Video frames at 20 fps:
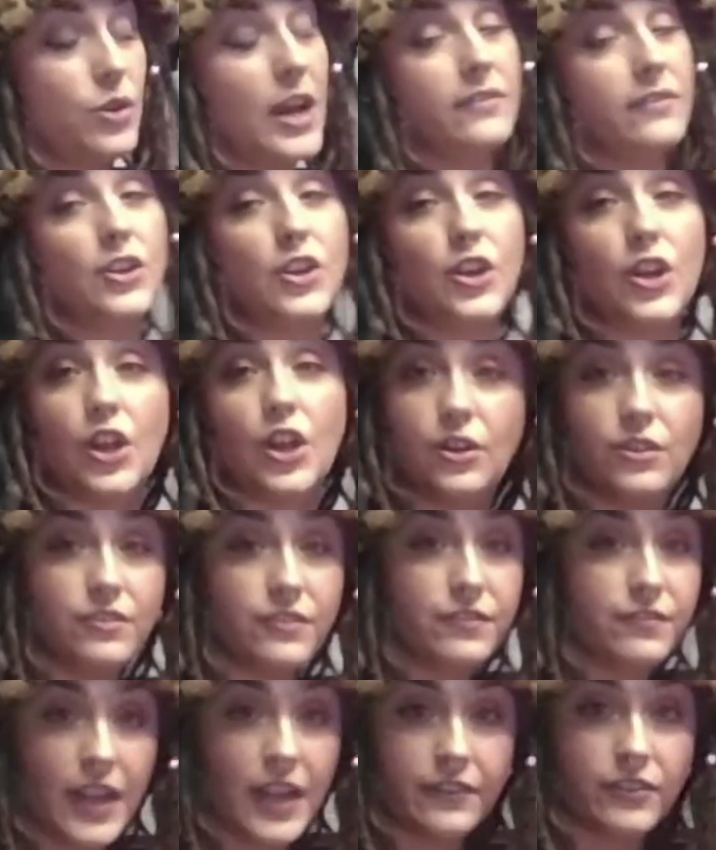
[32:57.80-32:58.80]
have your
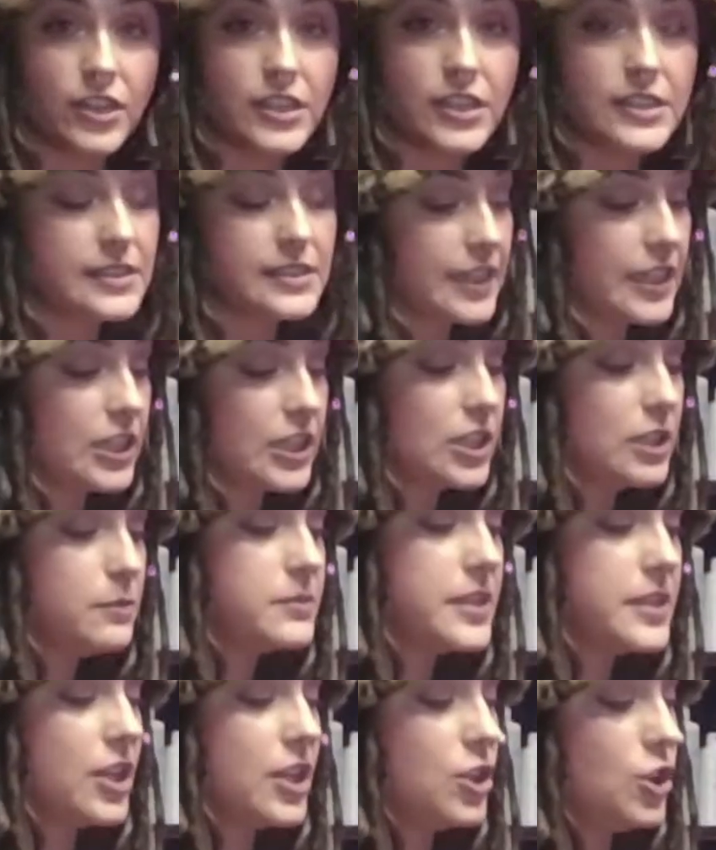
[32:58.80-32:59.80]
own favorite
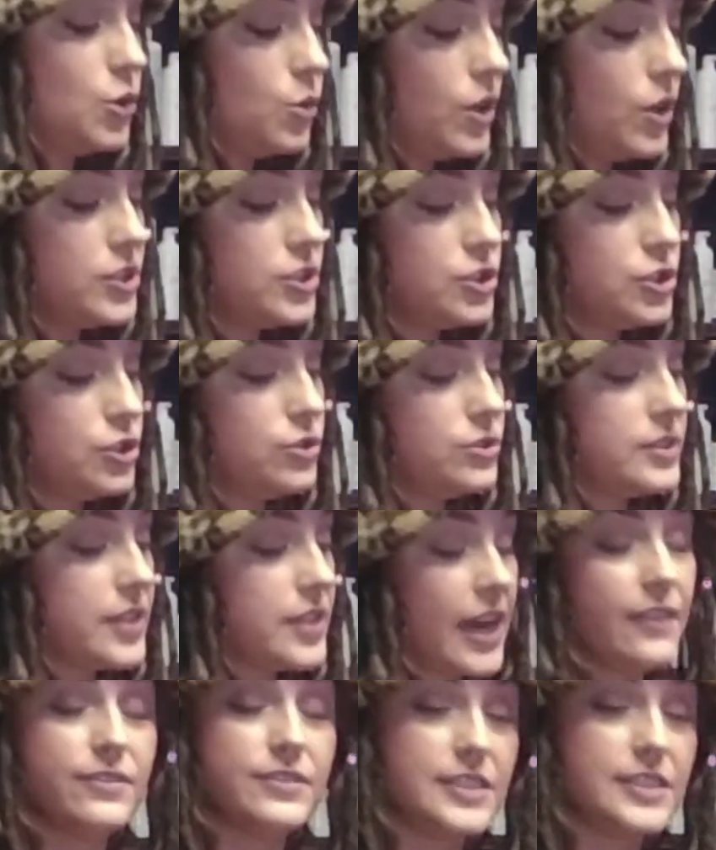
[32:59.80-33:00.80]
serums that you want to
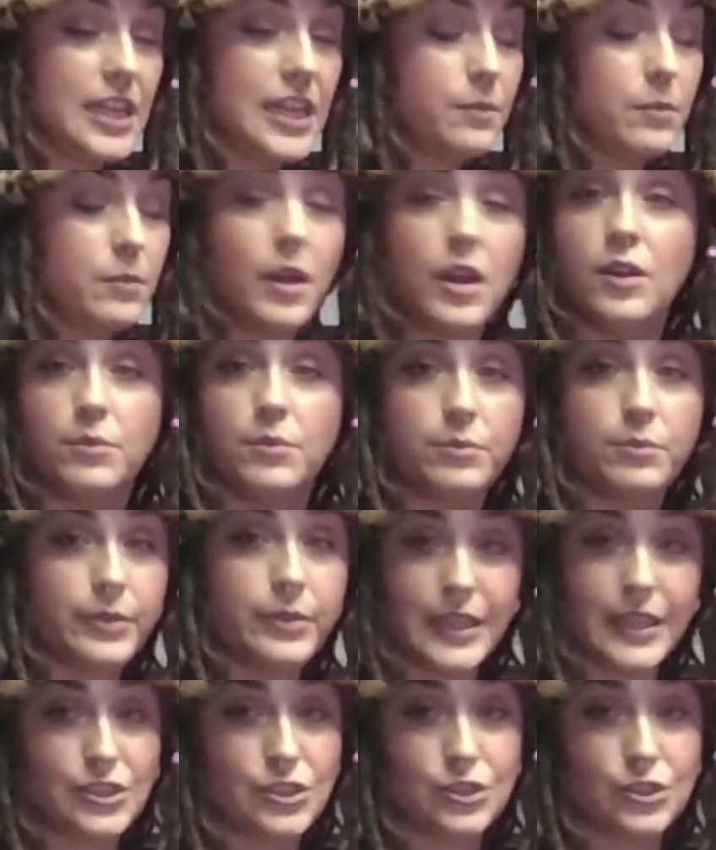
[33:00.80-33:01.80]
dive deep,
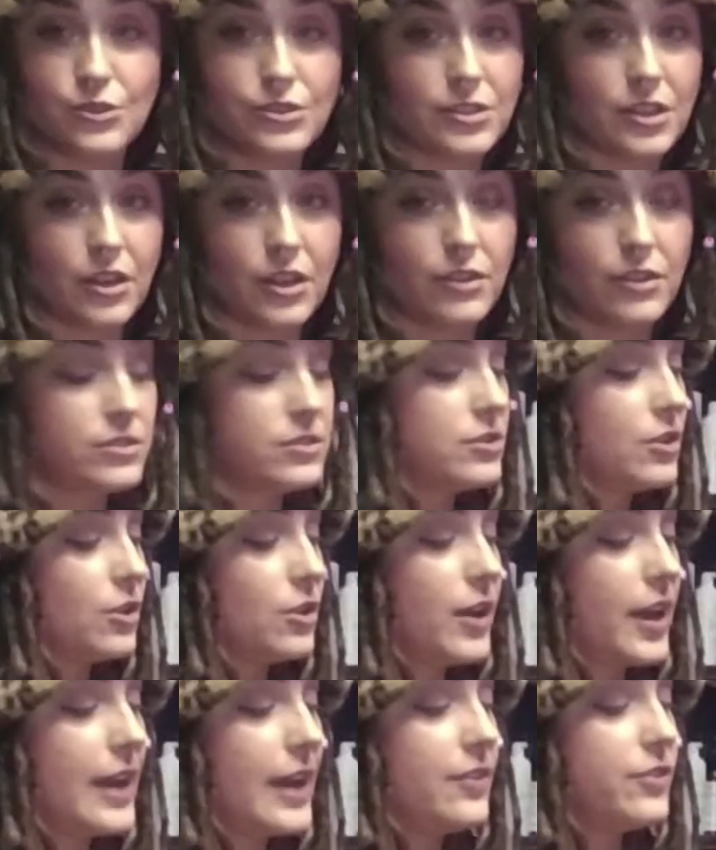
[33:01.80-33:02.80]
please use those,
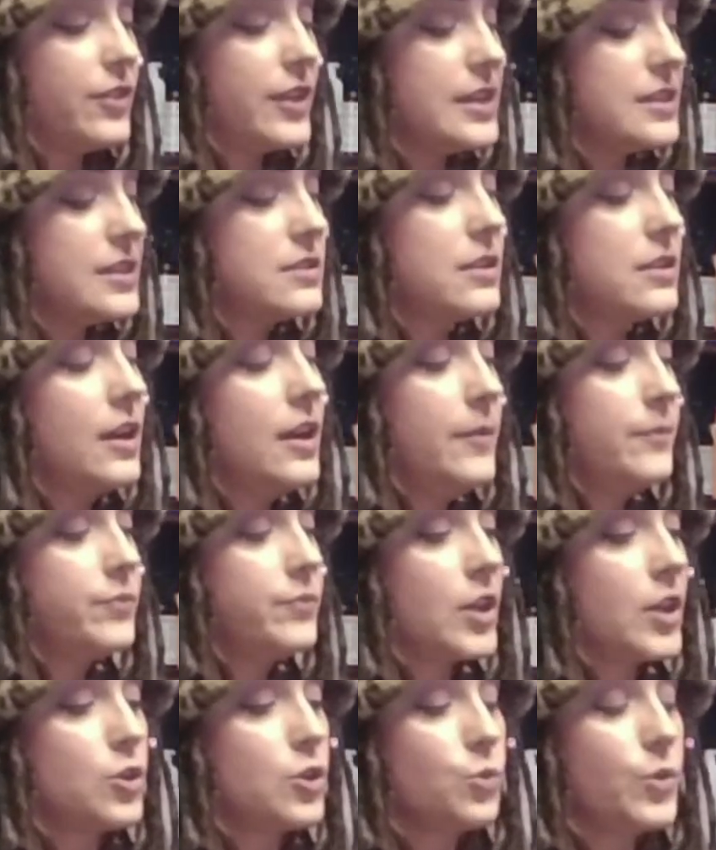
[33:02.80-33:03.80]
okay?
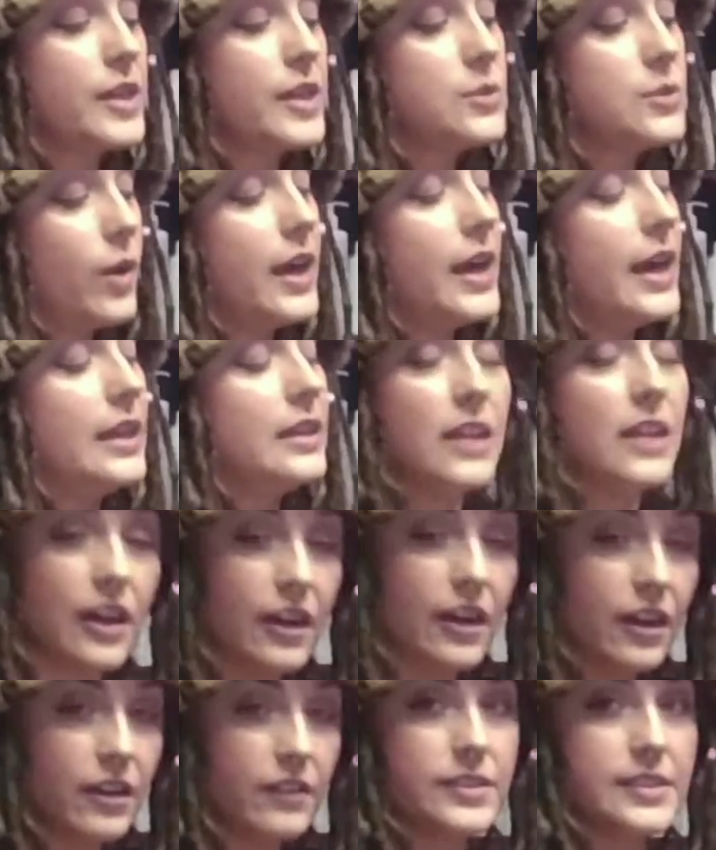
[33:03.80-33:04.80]
The reason why I
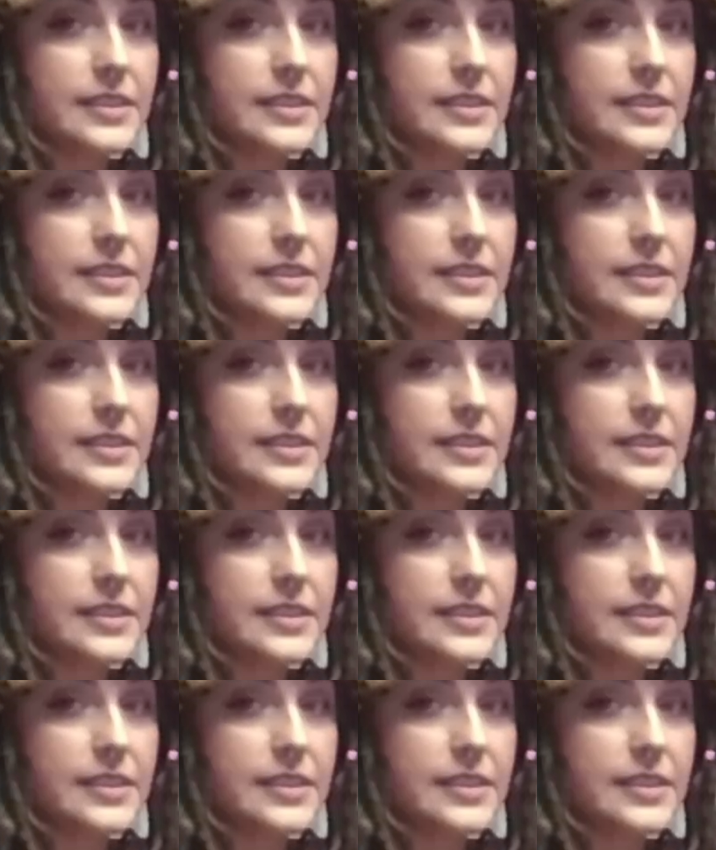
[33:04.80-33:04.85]
love